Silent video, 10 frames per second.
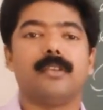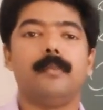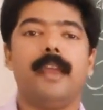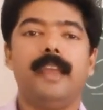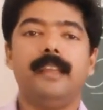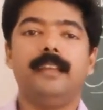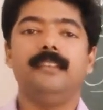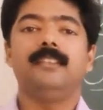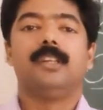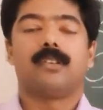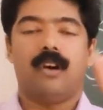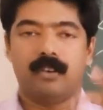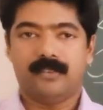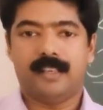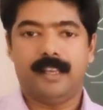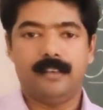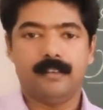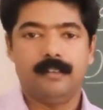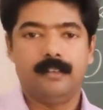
remaining constant.